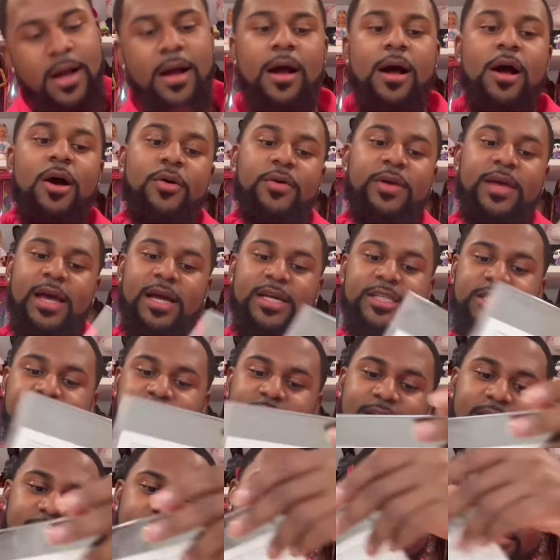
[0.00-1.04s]
Oh yeah, she
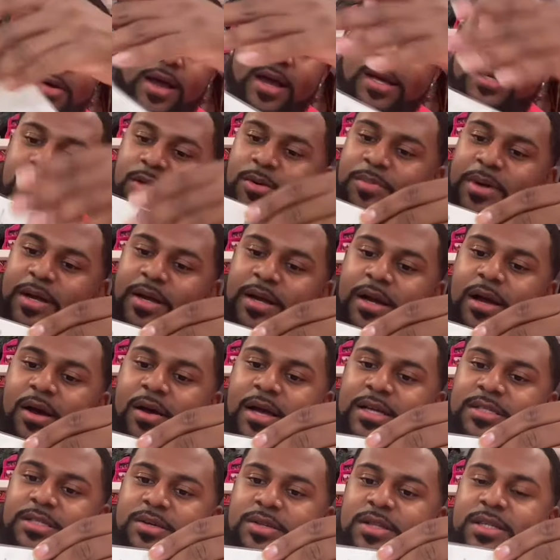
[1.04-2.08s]
does. Okay, so period.
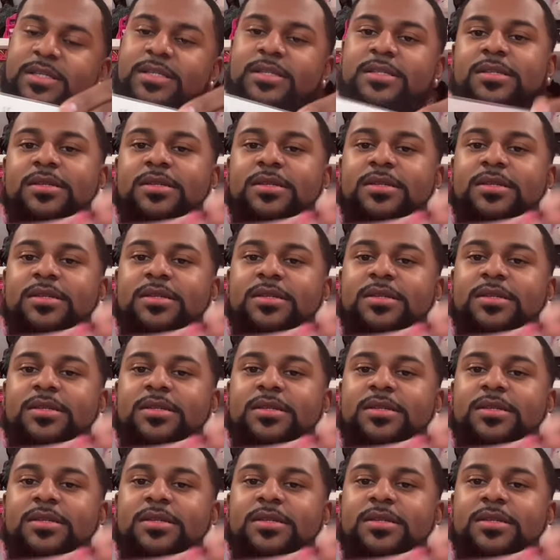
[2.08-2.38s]
Okay, so this is